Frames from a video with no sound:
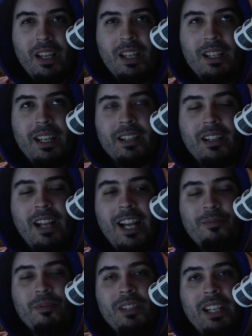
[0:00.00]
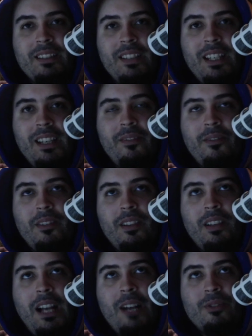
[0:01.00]
And, like, Iceborne Legacy,
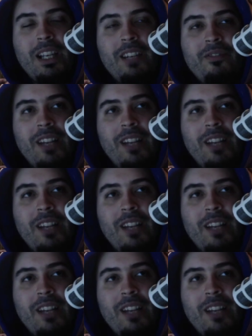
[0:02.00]
outside of,